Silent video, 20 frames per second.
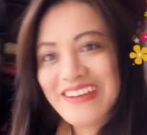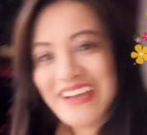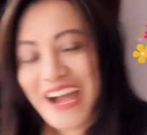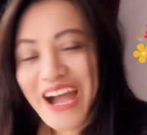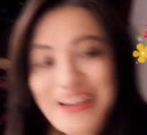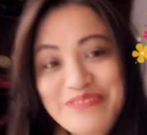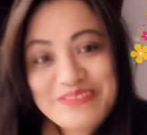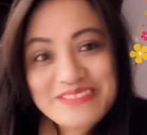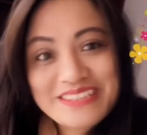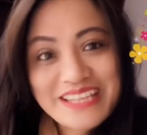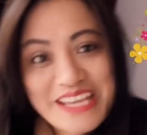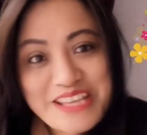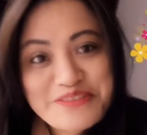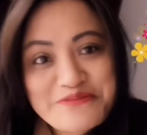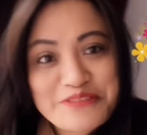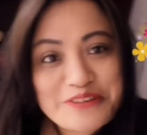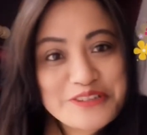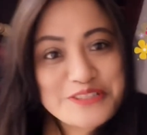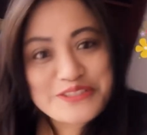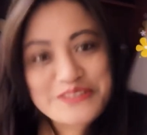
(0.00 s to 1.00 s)
update
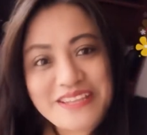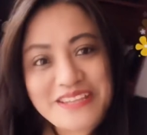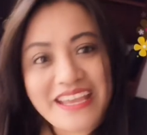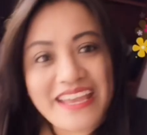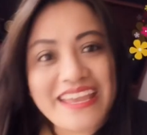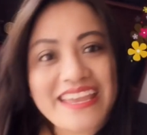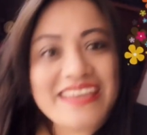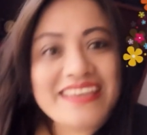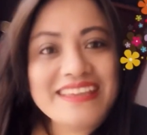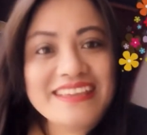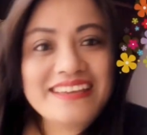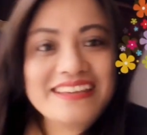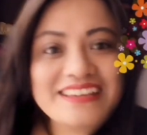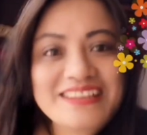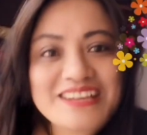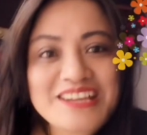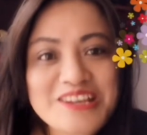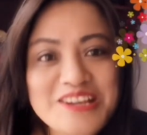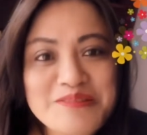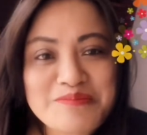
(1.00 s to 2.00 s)
for today,
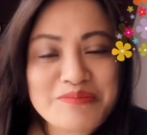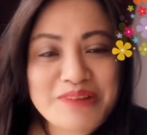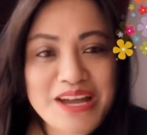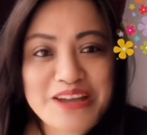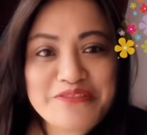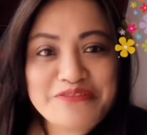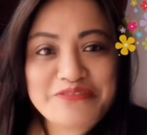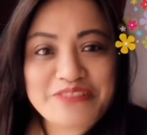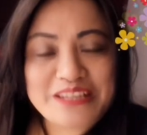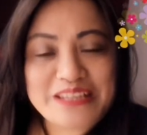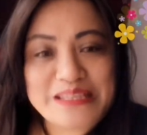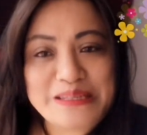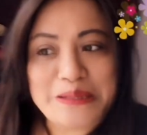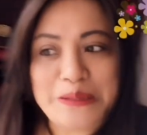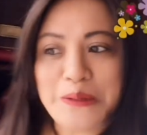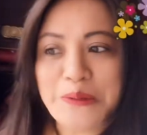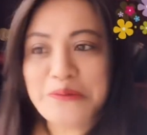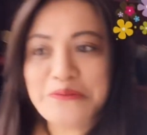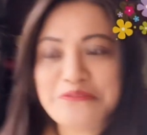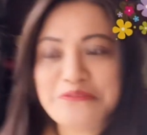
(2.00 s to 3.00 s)
my
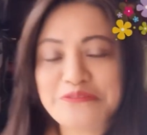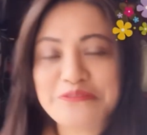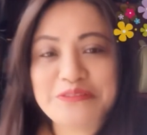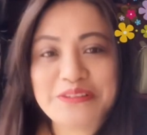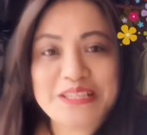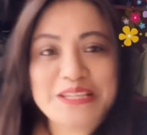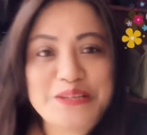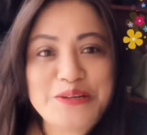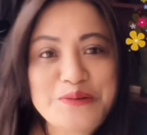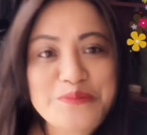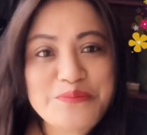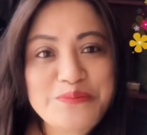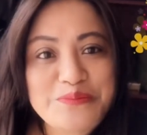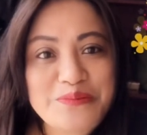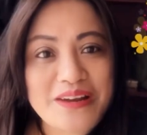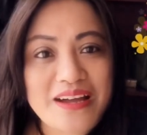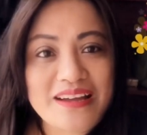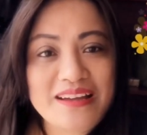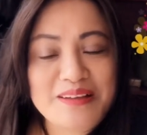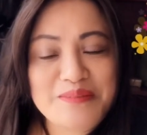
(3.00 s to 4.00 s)
fellow fellow
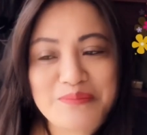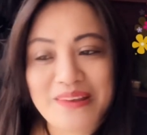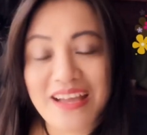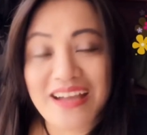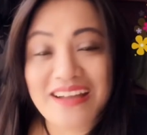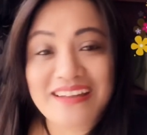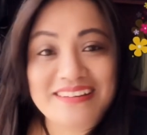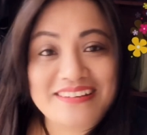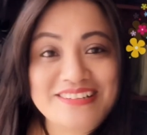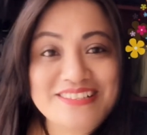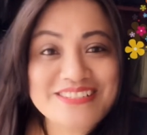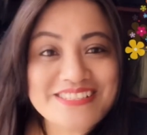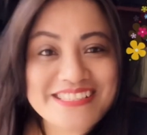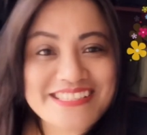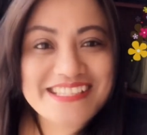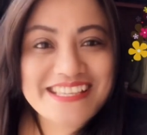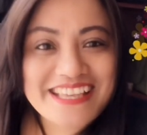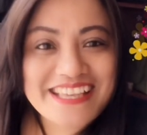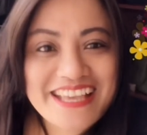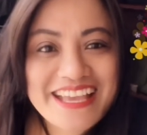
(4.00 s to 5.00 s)

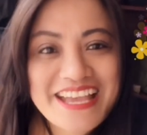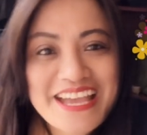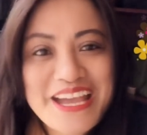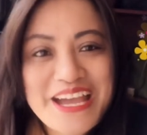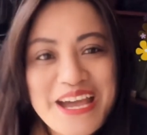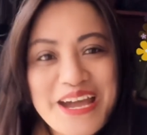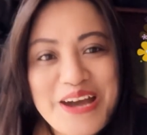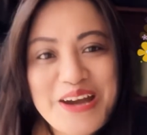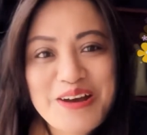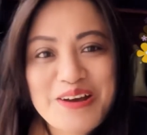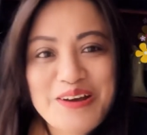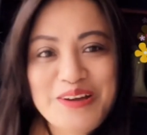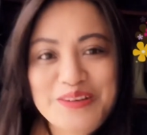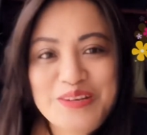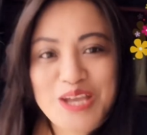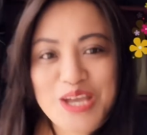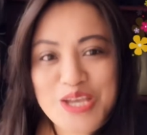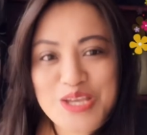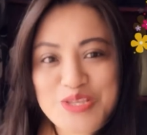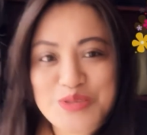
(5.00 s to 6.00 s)
bloggers.
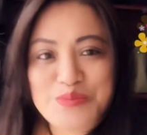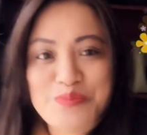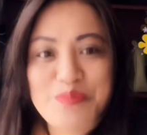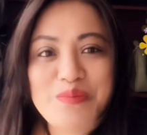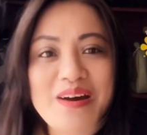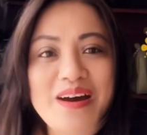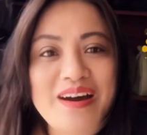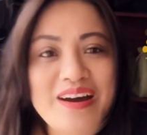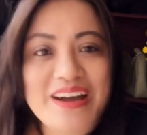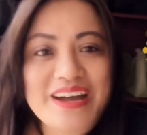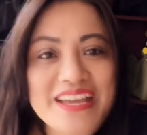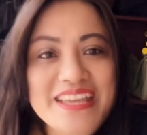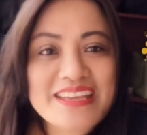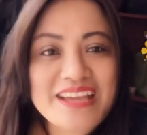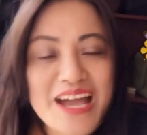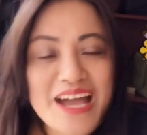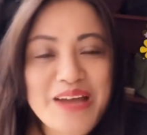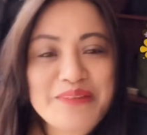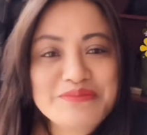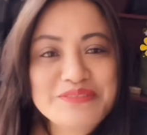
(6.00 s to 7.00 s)
that is my
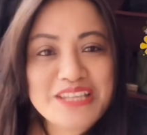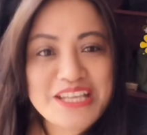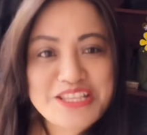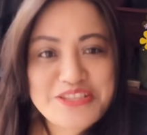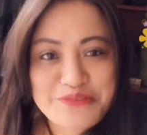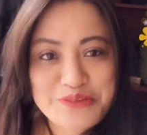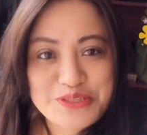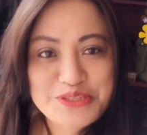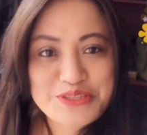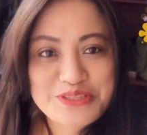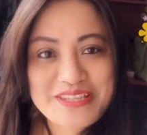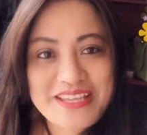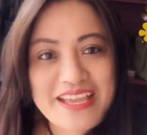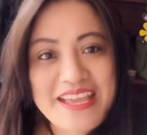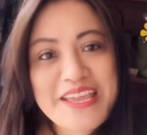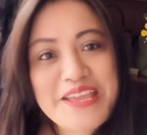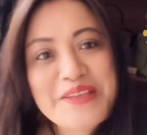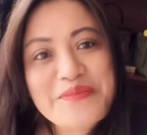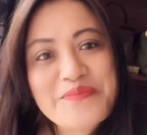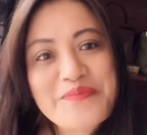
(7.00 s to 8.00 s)
updates for
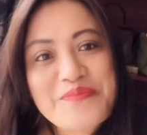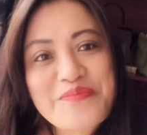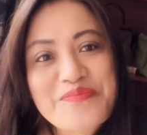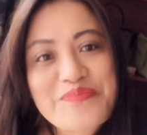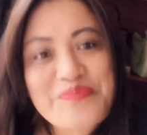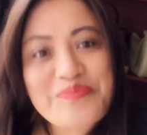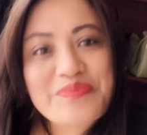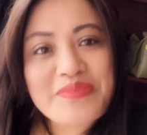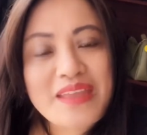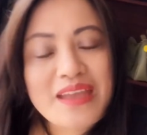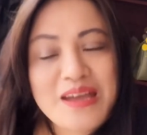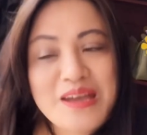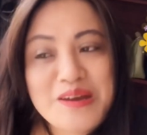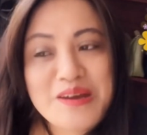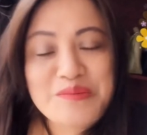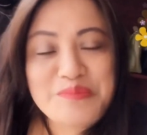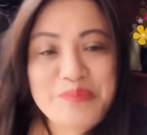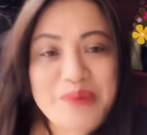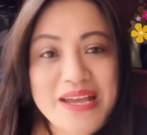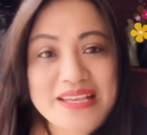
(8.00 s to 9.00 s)
today.
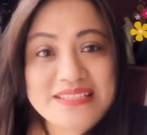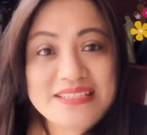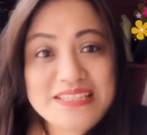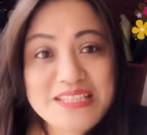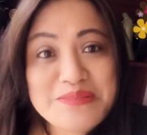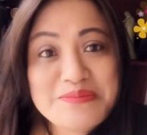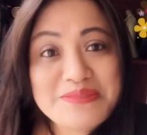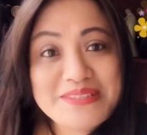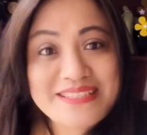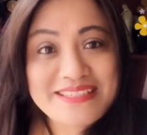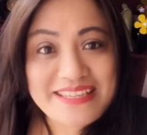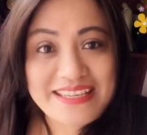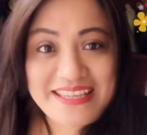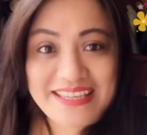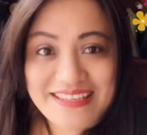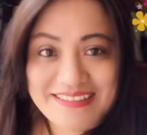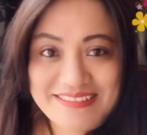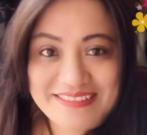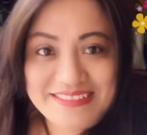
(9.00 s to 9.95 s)
Positivity